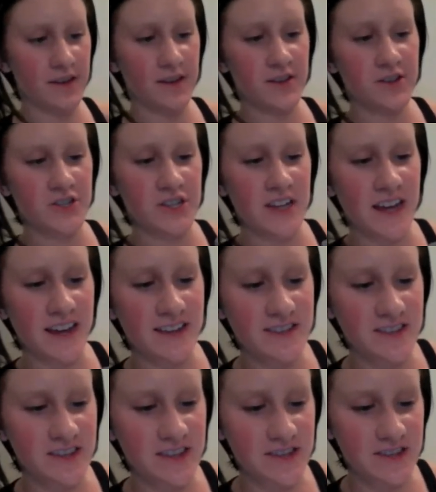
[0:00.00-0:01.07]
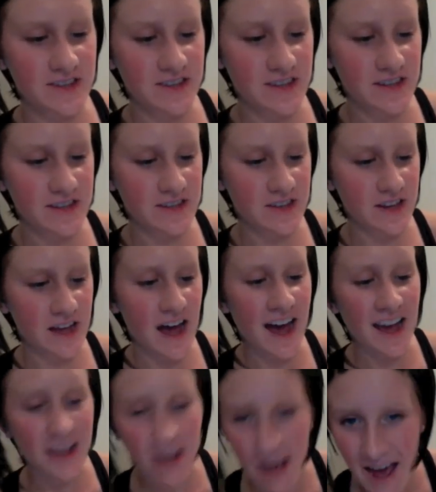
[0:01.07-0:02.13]
she has this, it's like
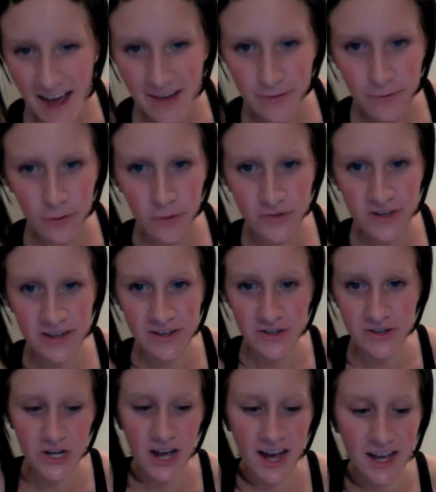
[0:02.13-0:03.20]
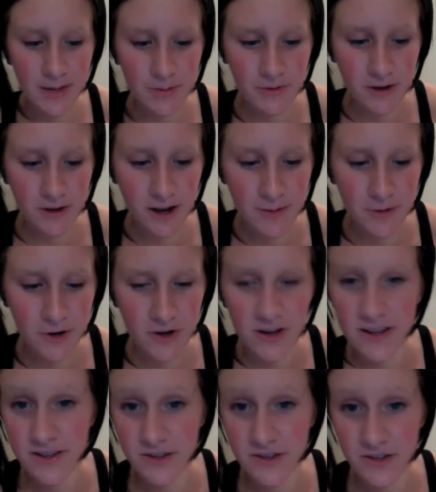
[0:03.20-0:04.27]
high voltage eye primer
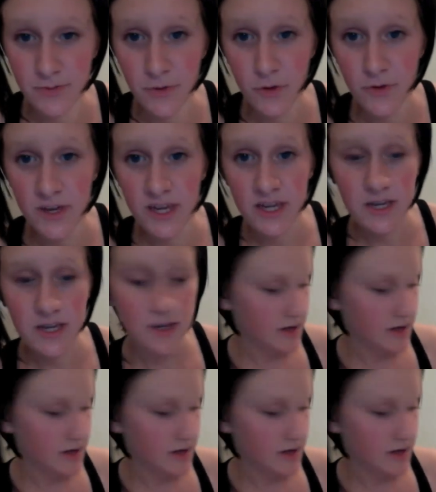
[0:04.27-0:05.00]
in smoky,